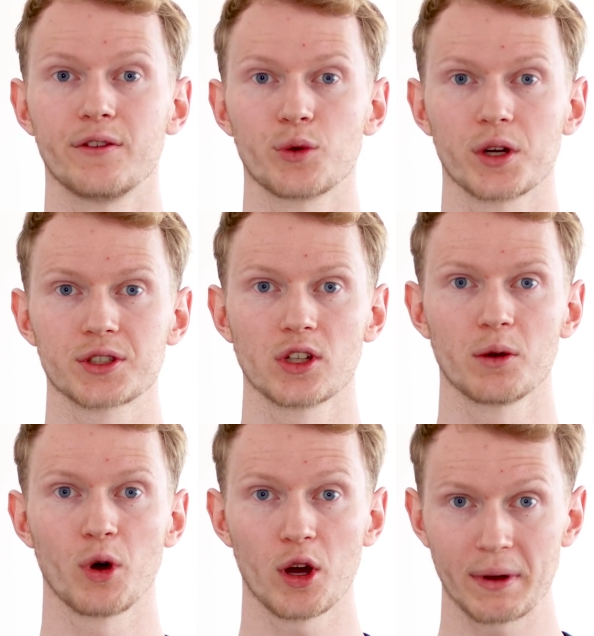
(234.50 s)
If you want to
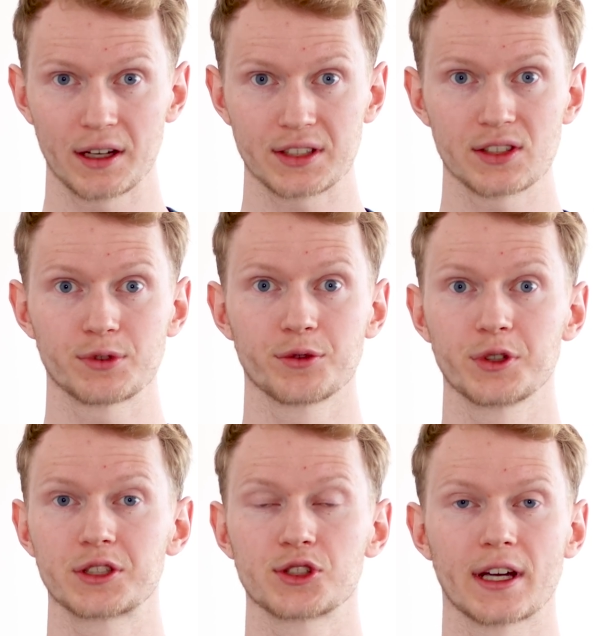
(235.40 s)
learn more about this, feel
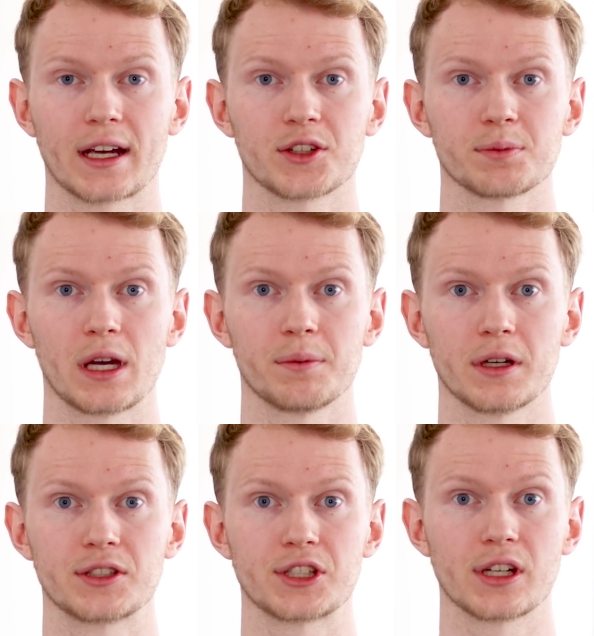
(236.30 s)
free to check out the paper
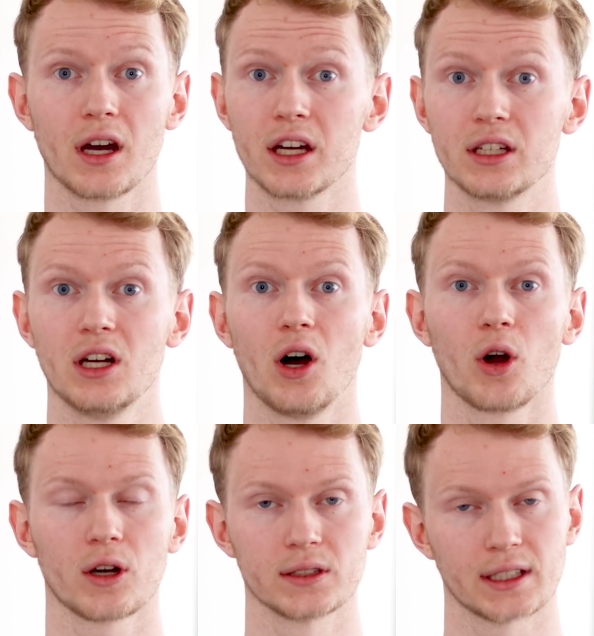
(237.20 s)
in GJI
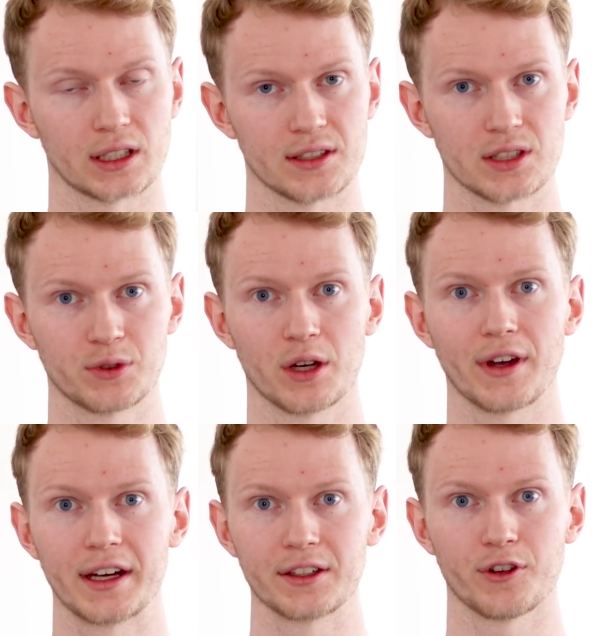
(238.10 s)
or contact us if you have
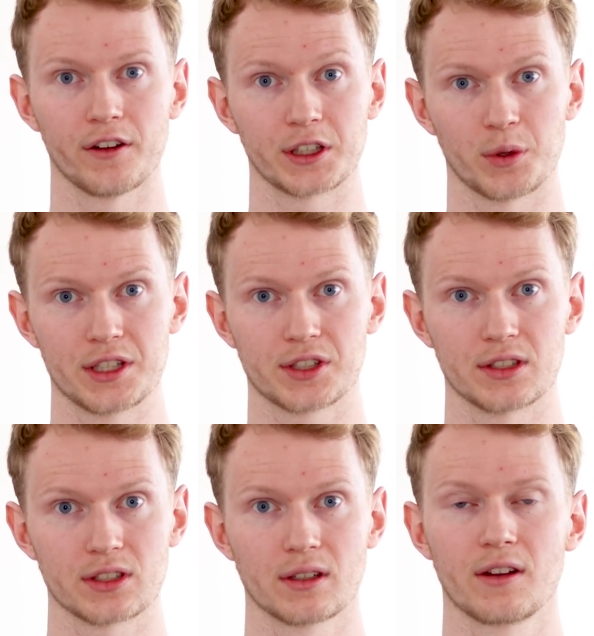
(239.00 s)
any further
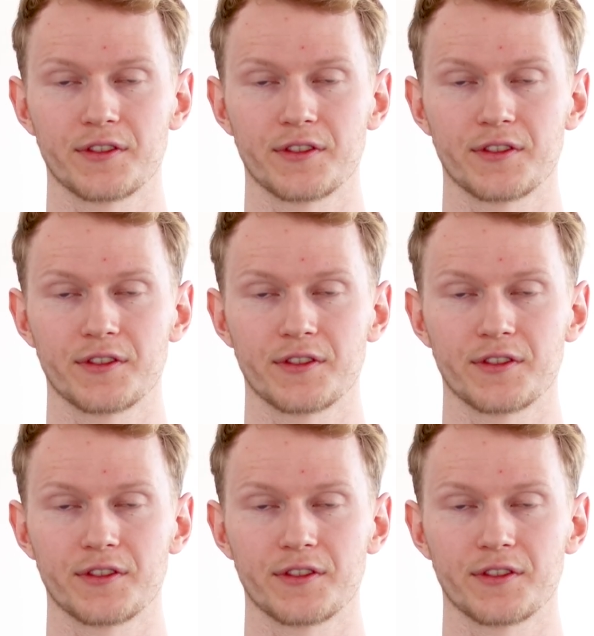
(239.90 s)
questions.